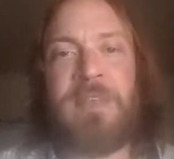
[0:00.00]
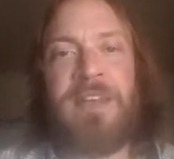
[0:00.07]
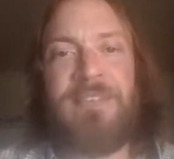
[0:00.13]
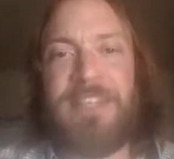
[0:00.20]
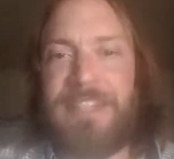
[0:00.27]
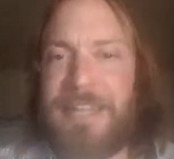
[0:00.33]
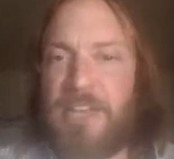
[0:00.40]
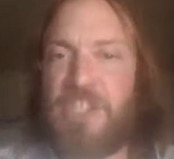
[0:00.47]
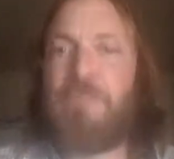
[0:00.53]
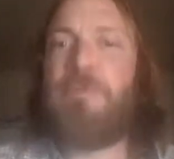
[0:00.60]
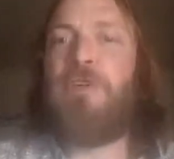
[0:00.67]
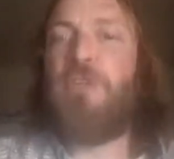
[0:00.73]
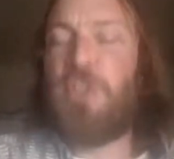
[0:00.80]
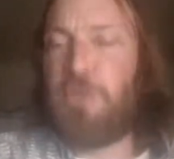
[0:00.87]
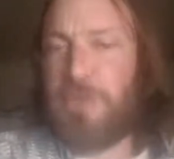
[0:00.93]
The 10th
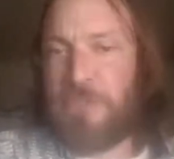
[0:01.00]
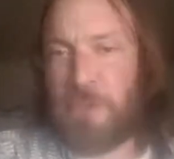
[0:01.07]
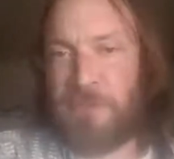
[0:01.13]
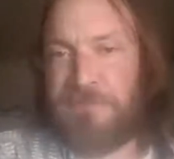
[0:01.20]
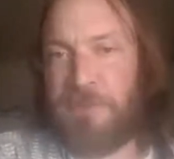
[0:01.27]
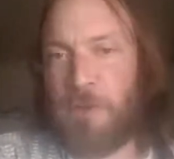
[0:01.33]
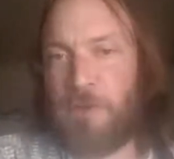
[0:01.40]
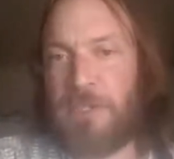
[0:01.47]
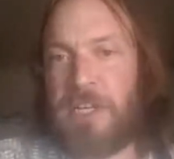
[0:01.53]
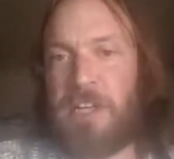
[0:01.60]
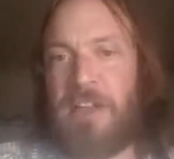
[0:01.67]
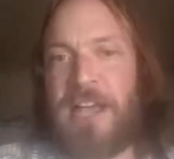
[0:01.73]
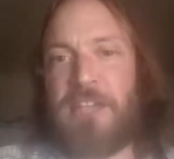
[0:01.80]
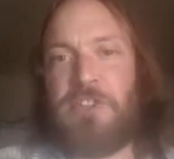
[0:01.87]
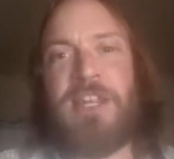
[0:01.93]
Muse was her first
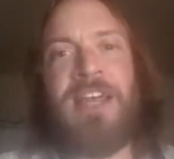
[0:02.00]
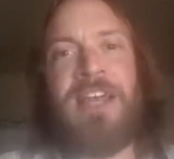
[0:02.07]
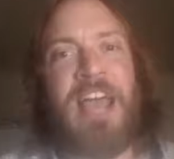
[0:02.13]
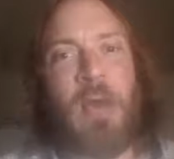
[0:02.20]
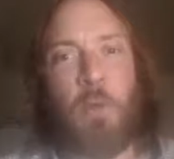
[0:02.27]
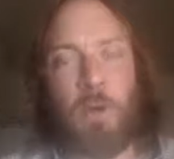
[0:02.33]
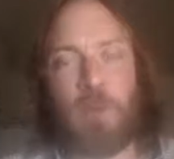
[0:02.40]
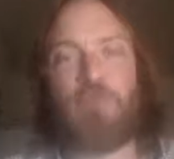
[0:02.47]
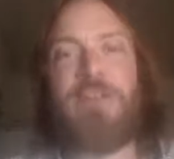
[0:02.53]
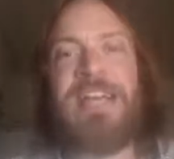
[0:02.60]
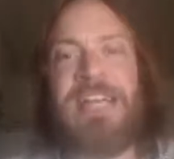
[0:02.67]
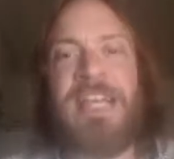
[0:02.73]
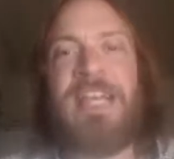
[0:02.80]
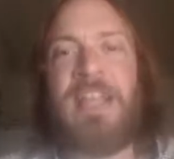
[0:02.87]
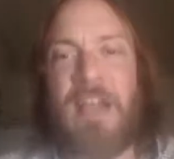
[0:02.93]
collection, and we're
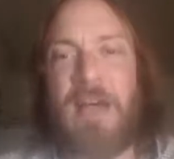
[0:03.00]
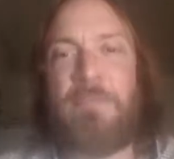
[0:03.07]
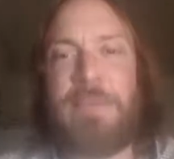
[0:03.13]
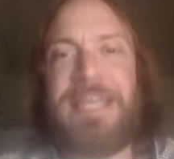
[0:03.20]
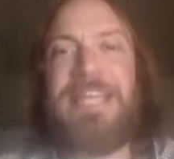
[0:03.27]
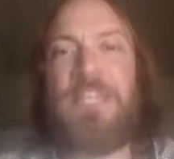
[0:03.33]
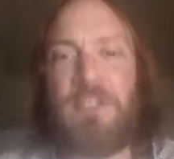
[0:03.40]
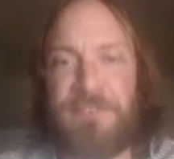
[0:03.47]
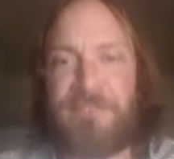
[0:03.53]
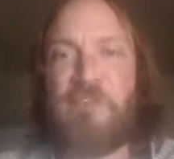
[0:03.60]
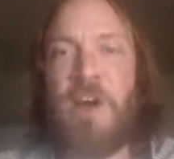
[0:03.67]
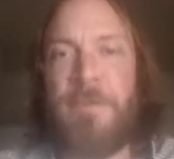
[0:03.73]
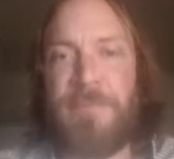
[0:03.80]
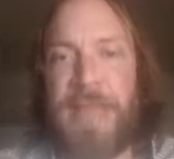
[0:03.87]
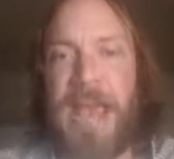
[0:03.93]
reading a piece
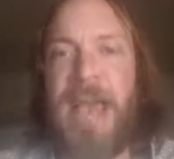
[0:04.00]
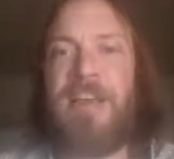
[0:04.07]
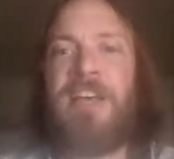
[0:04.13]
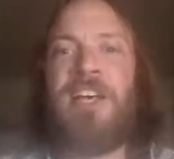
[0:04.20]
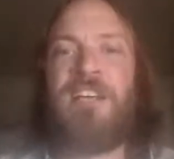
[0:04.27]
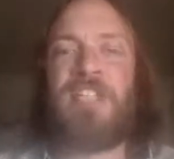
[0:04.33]
from that.